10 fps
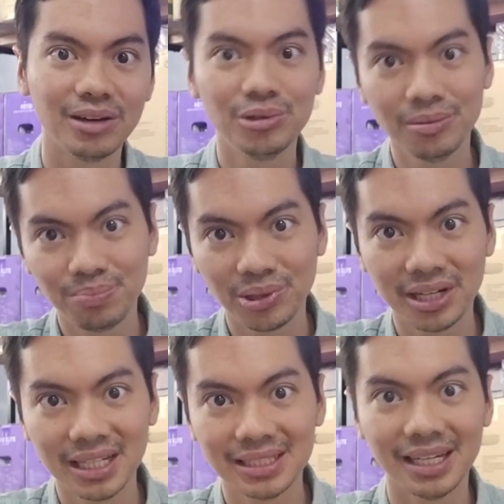good
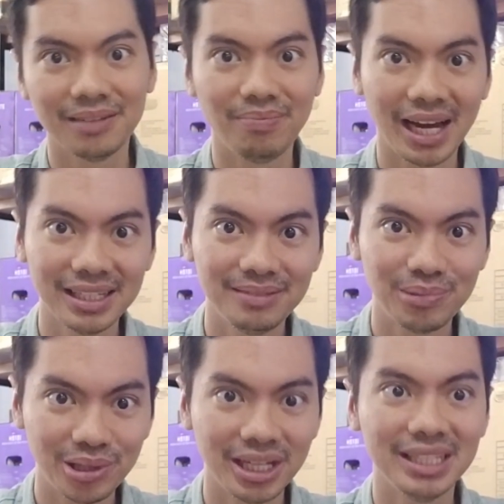points and its bad
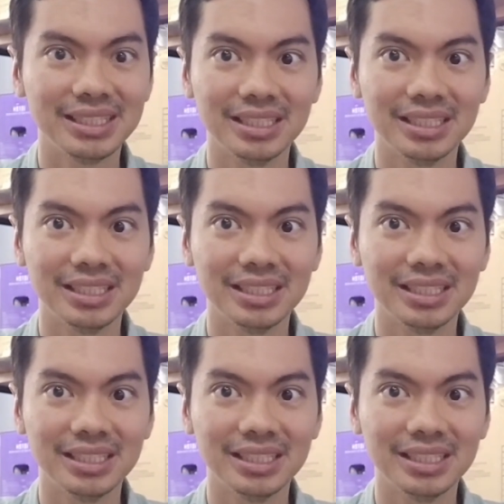points,